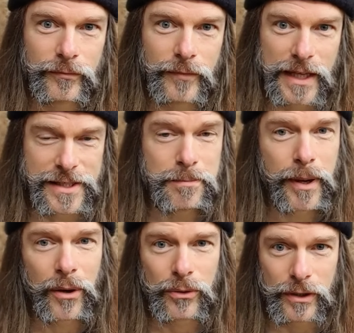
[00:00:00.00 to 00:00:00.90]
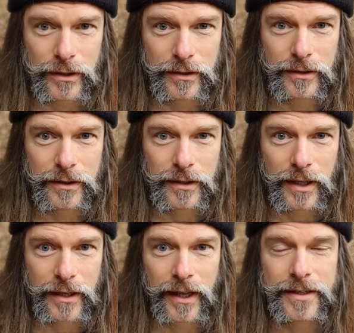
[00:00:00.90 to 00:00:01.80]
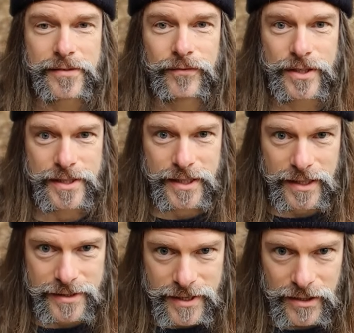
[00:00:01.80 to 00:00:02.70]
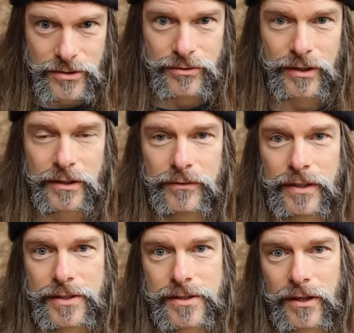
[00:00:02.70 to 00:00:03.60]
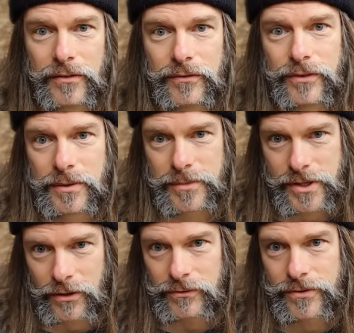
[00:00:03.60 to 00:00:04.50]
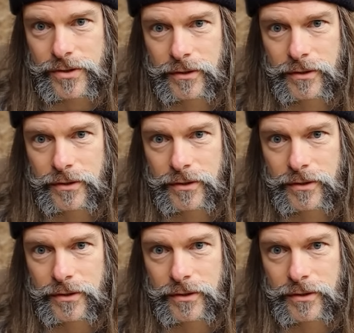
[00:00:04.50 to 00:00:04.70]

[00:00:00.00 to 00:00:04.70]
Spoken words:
That's empowering, and that's facilitatory of insight for themselves.